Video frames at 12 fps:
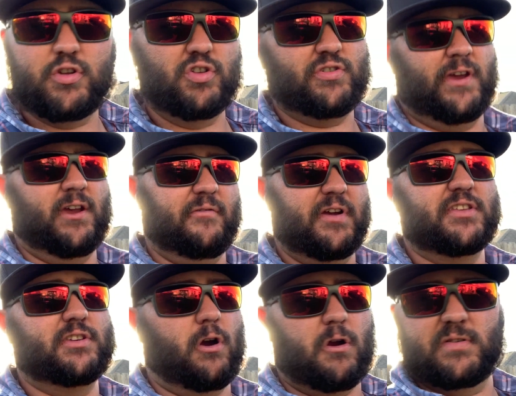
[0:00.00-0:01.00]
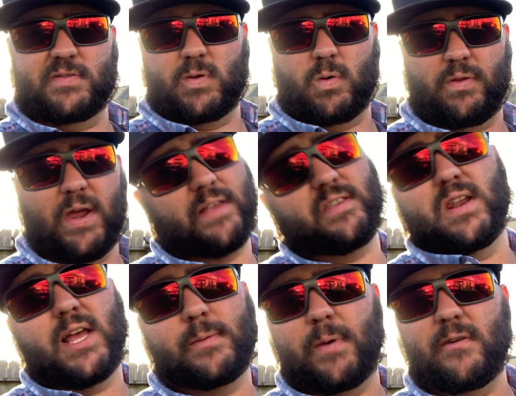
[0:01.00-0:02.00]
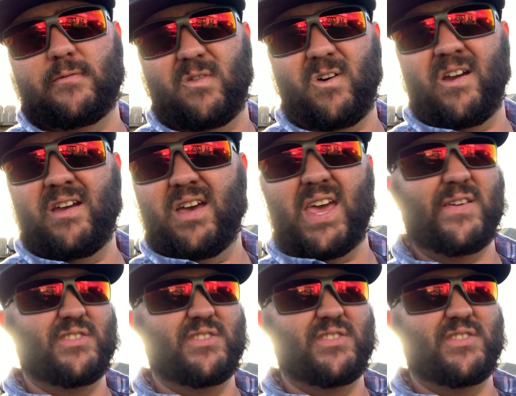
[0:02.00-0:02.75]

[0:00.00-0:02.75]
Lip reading: nutrient-rich garden soil that I didn't have to pay for. It